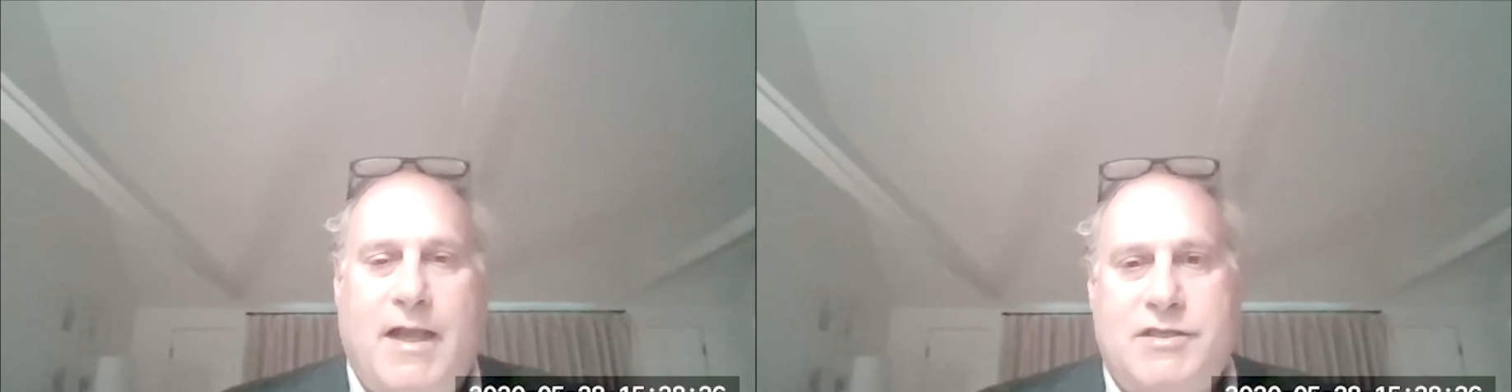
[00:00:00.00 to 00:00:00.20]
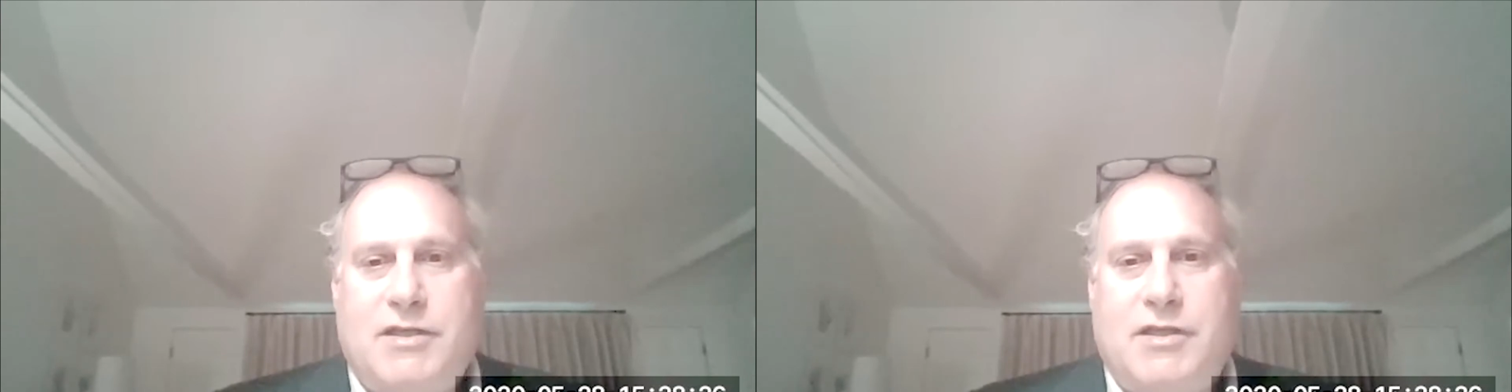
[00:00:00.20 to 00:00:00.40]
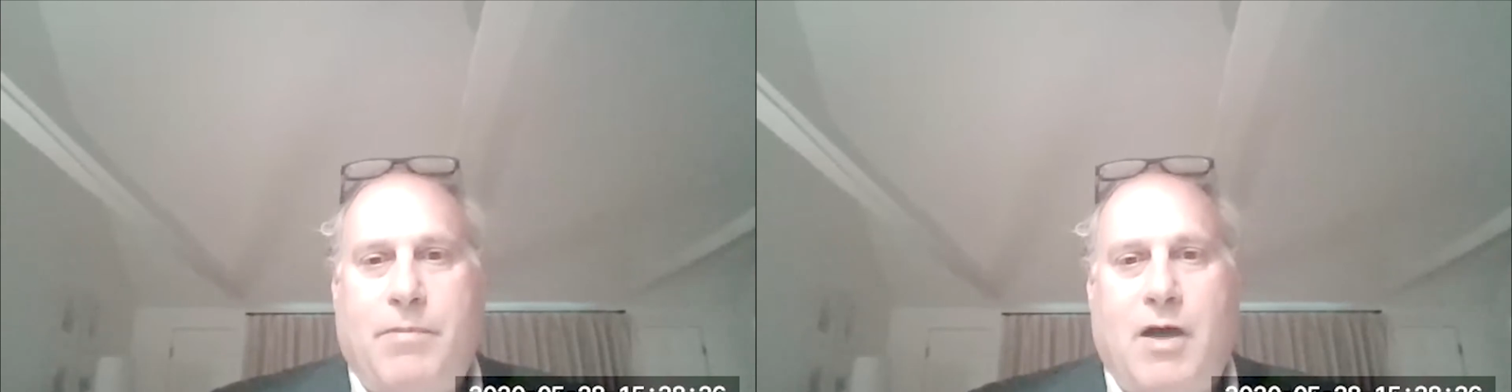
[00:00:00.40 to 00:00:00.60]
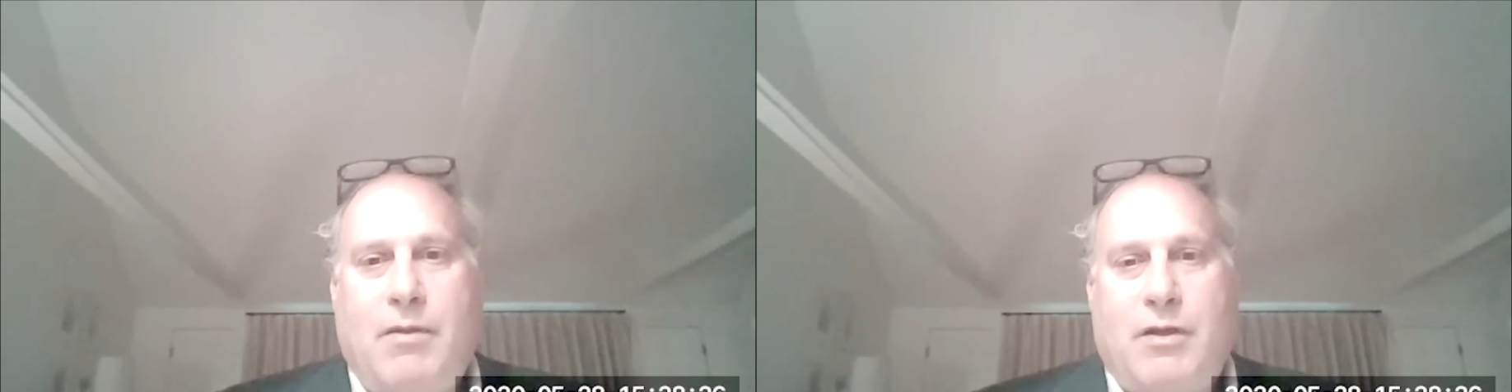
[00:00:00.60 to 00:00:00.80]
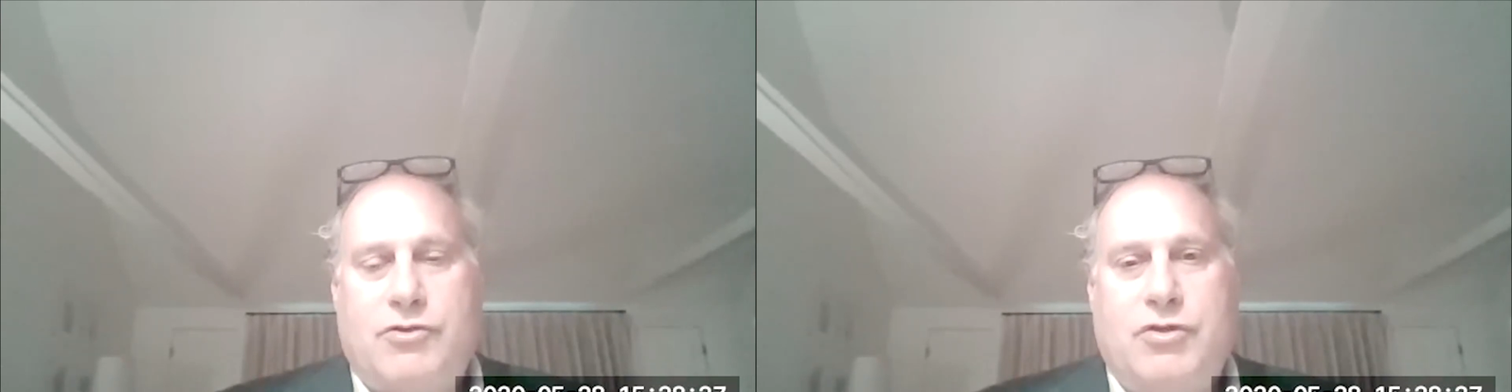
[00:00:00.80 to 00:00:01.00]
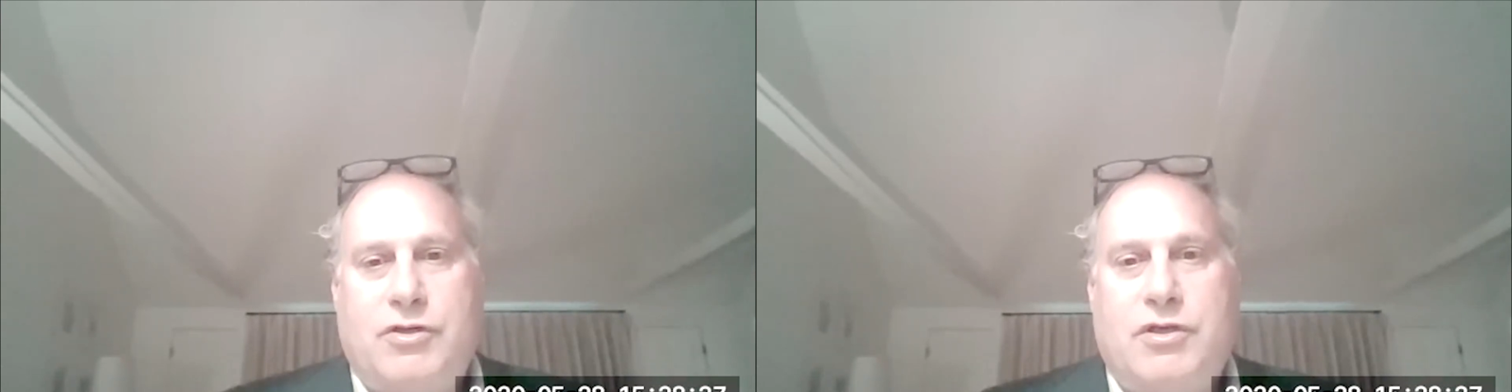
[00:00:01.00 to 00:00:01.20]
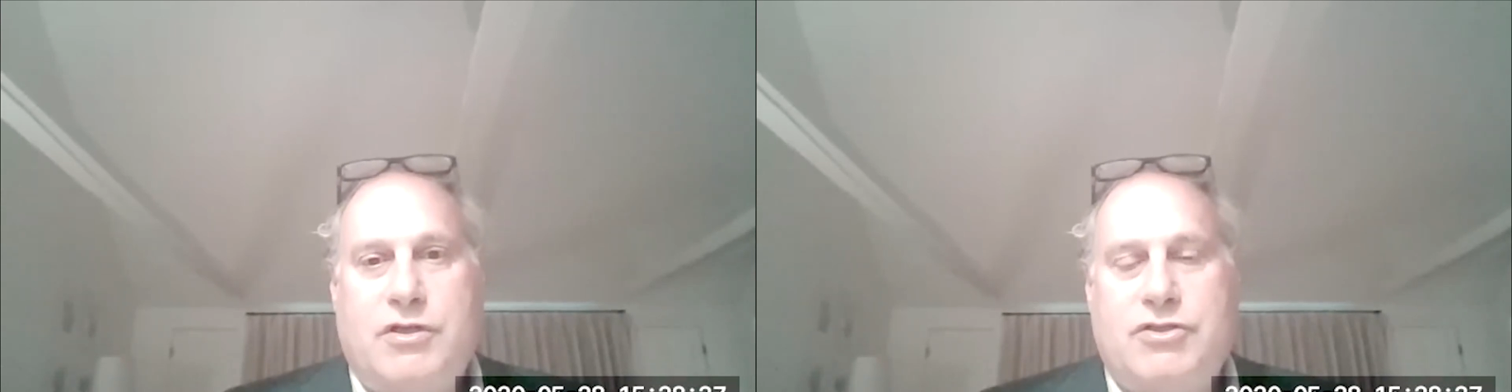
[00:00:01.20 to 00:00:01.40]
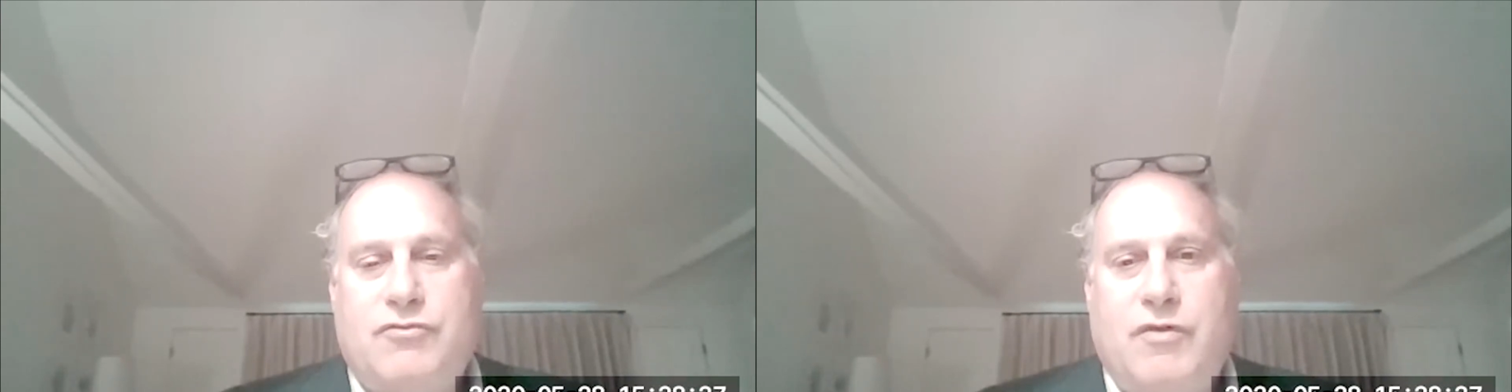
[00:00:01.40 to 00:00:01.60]
it's that the public took to
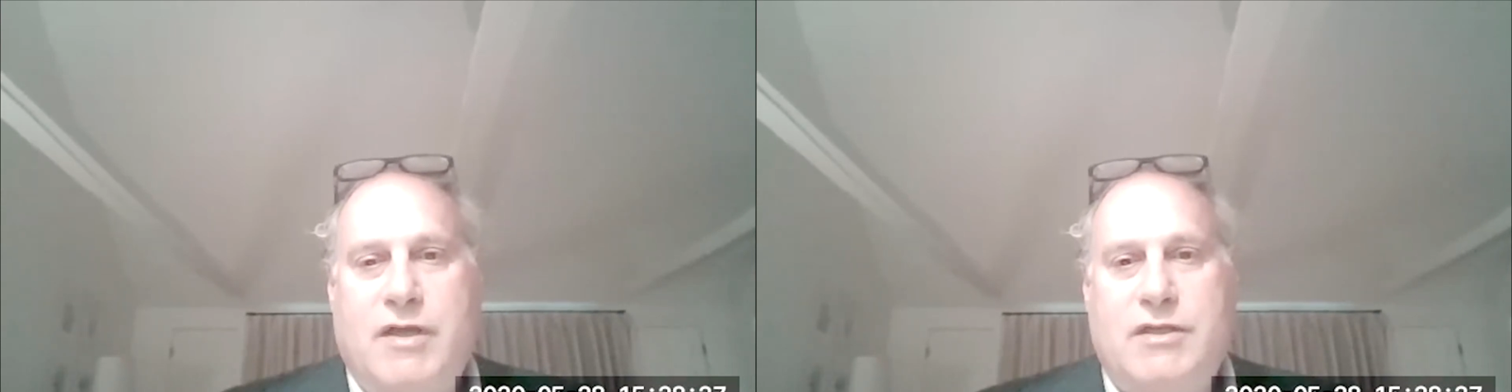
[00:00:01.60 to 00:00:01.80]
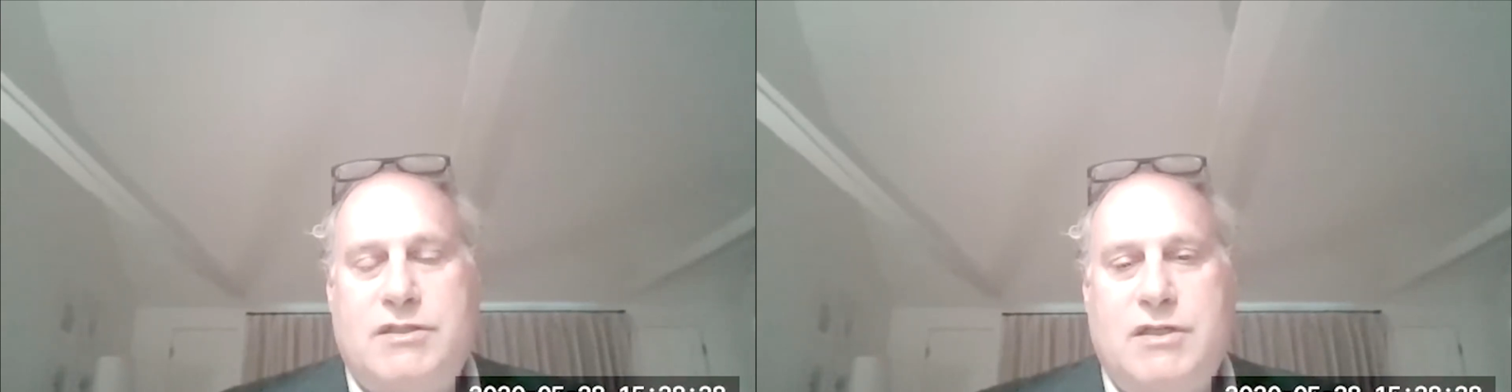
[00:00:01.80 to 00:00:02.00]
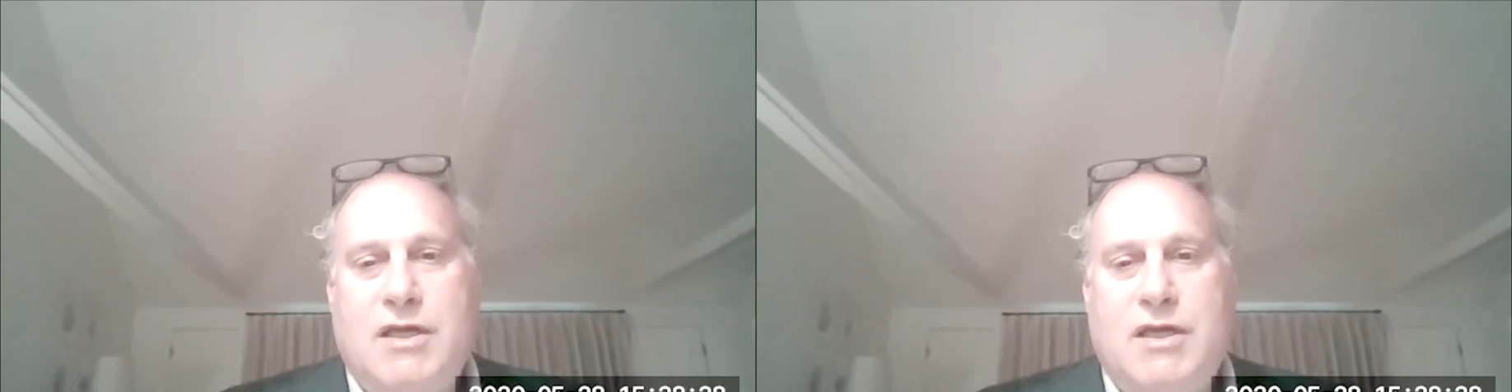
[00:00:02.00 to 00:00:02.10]
the streets